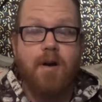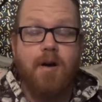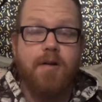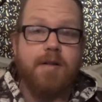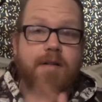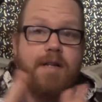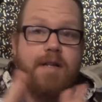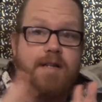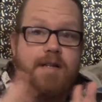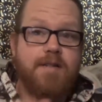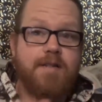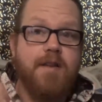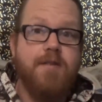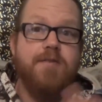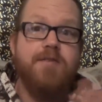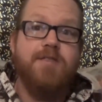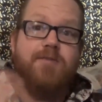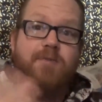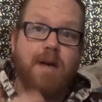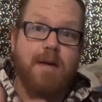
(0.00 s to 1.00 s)
All the kids go
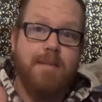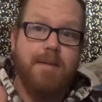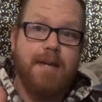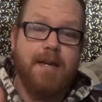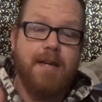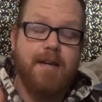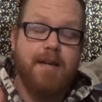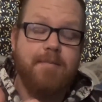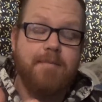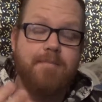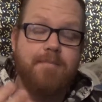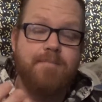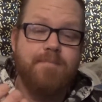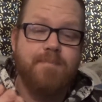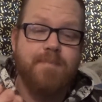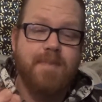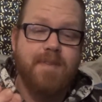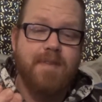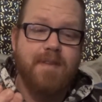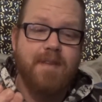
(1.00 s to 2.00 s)
swimming.
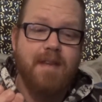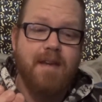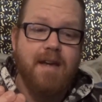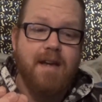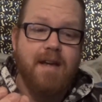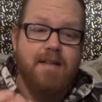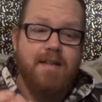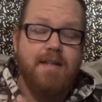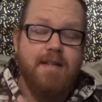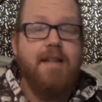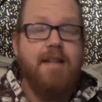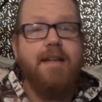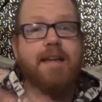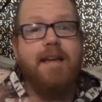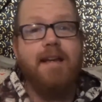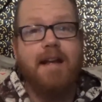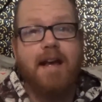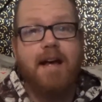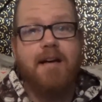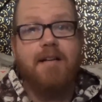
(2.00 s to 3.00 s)
Then they
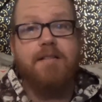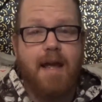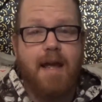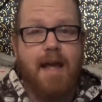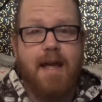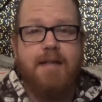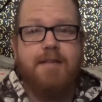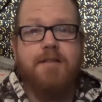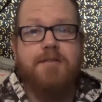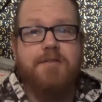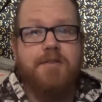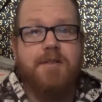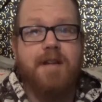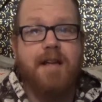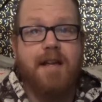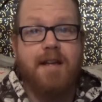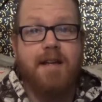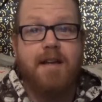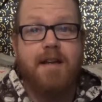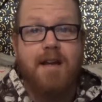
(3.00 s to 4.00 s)
get out and they're
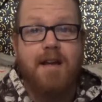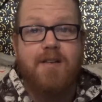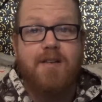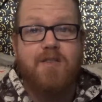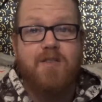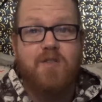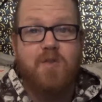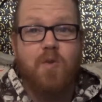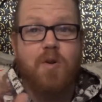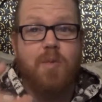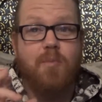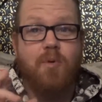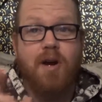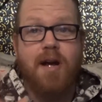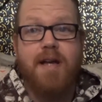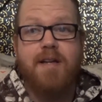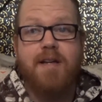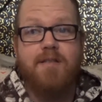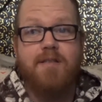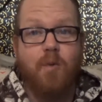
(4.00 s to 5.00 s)
drinking store
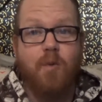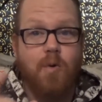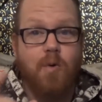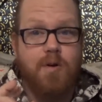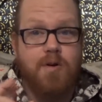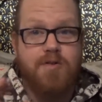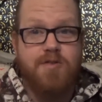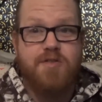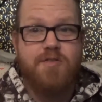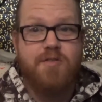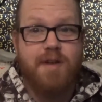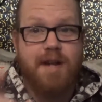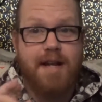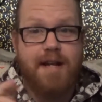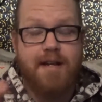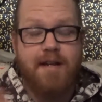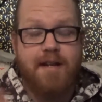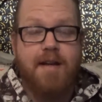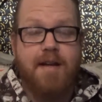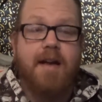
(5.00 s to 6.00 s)
brand orange
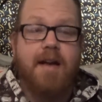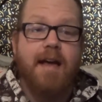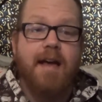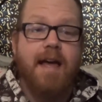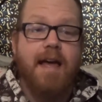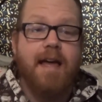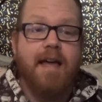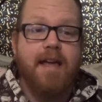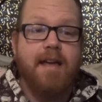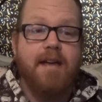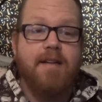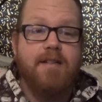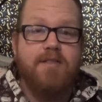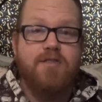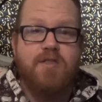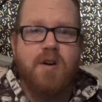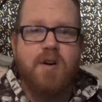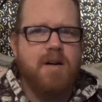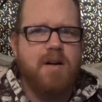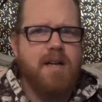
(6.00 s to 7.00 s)
drink and
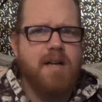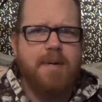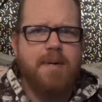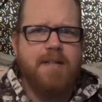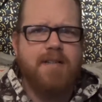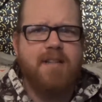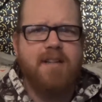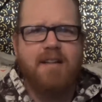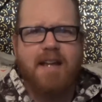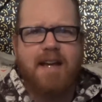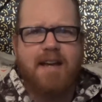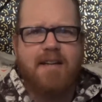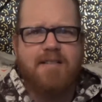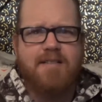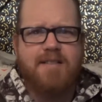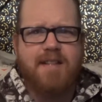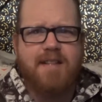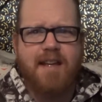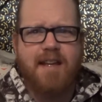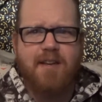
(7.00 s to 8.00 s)
talking about the
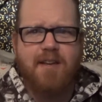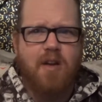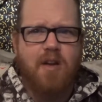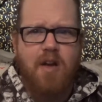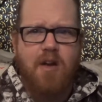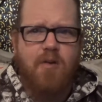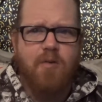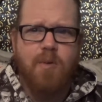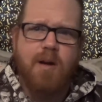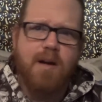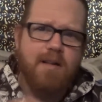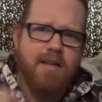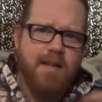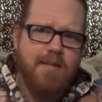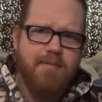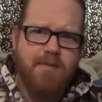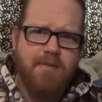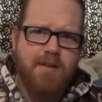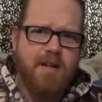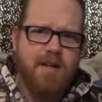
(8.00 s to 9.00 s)
clowns, like, where are they
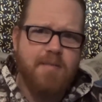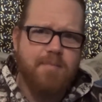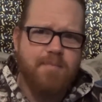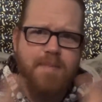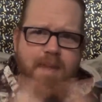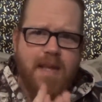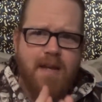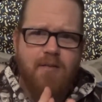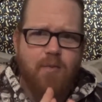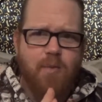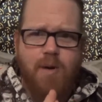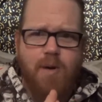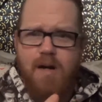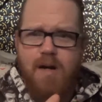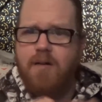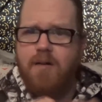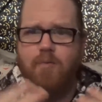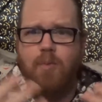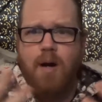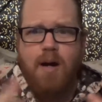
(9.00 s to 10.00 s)
from?
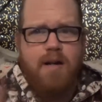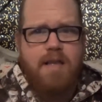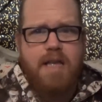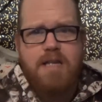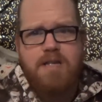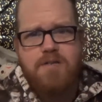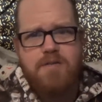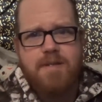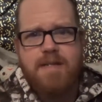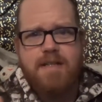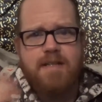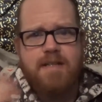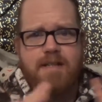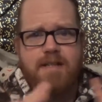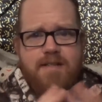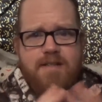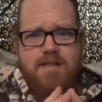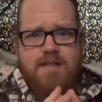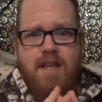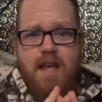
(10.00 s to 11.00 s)
Why are they doing
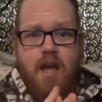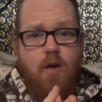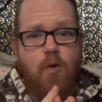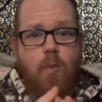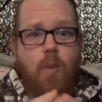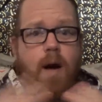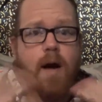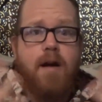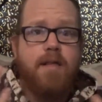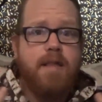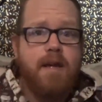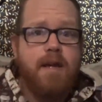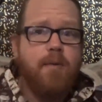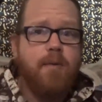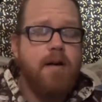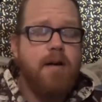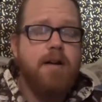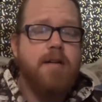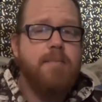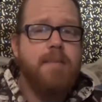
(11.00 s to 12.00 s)
this? Why are they
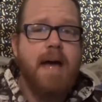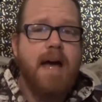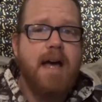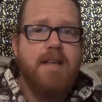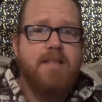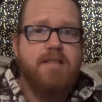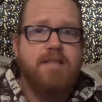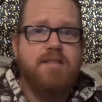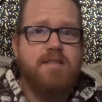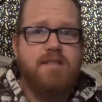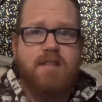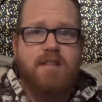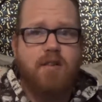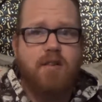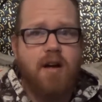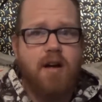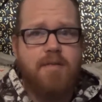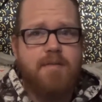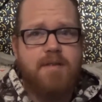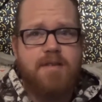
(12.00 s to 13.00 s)
wearing masks? They're
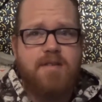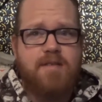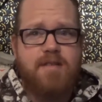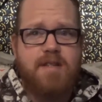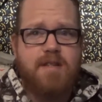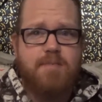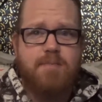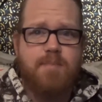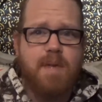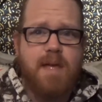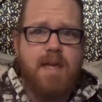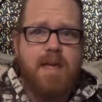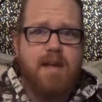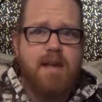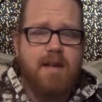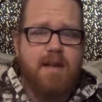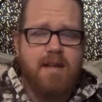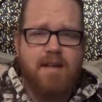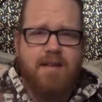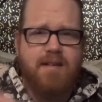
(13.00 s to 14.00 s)
obviously
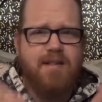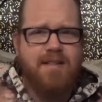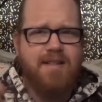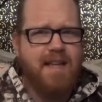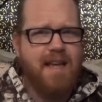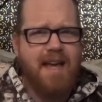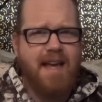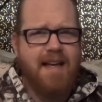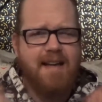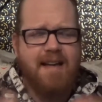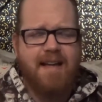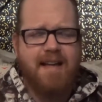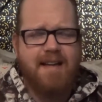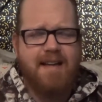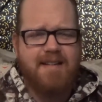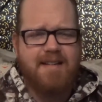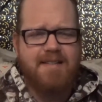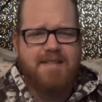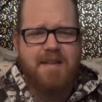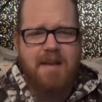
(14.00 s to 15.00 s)
men and all that.
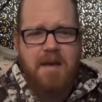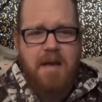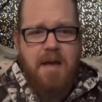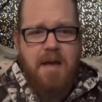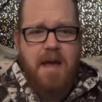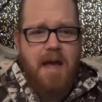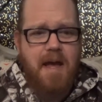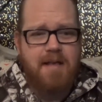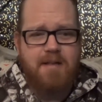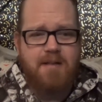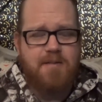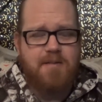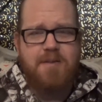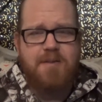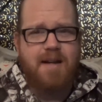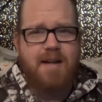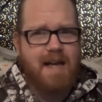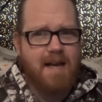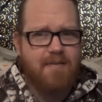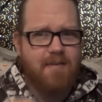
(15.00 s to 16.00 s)
And they're
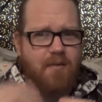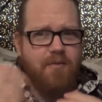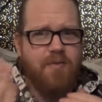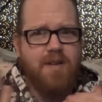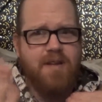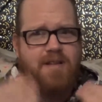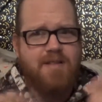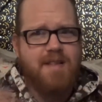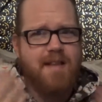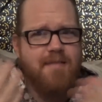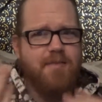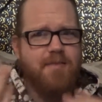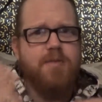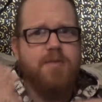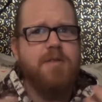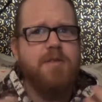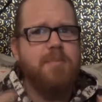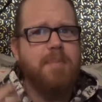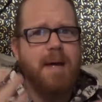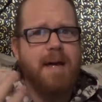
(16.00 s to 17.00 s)
trying to have a philosophical
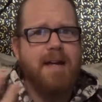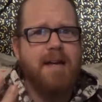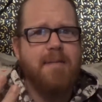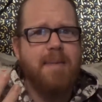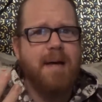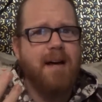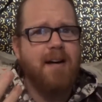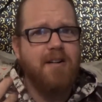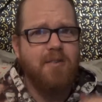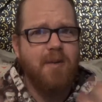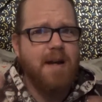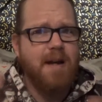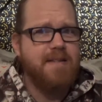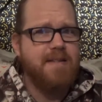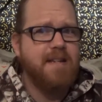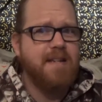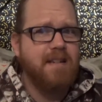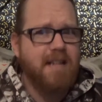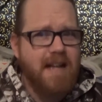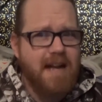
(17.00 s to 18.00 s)
debate about
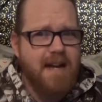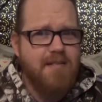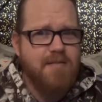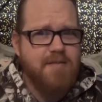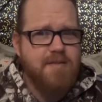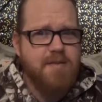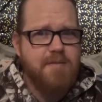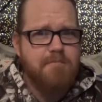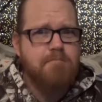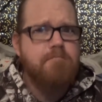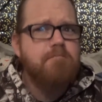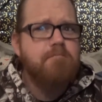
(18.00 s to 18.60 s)
crazy clowns.